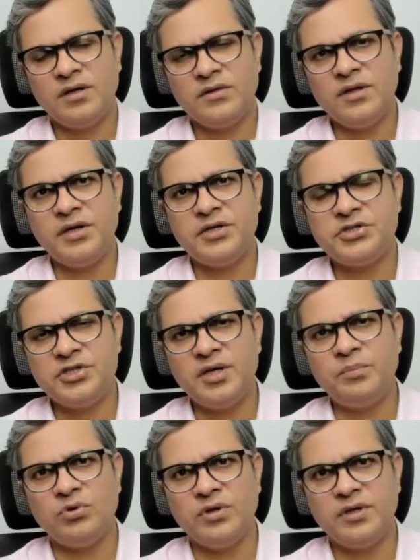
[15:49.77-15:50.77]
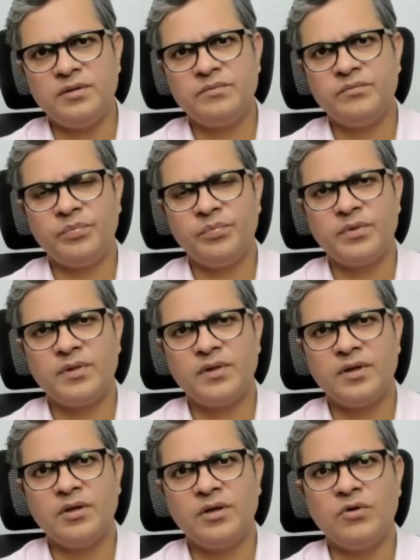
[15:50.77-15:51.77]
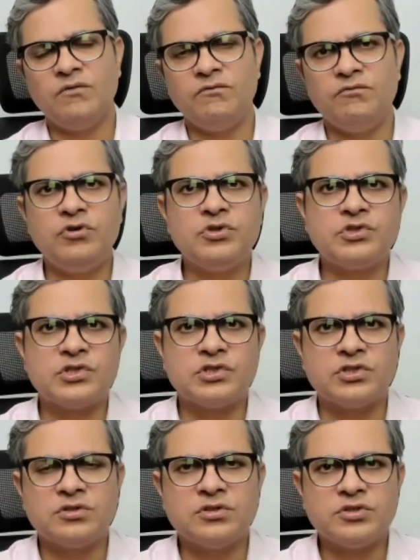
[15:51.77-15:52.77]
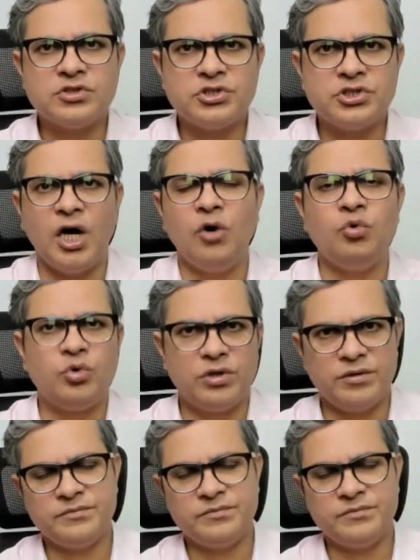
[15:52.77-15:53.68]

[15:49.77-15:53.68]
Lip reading: The rickshaw puller would shout,